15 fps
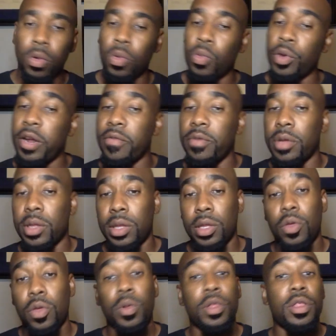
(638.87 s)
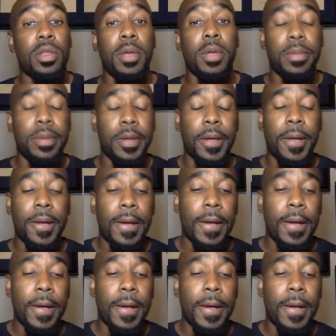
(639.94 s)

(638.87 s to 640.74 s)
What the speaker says: or whatever the situation may be.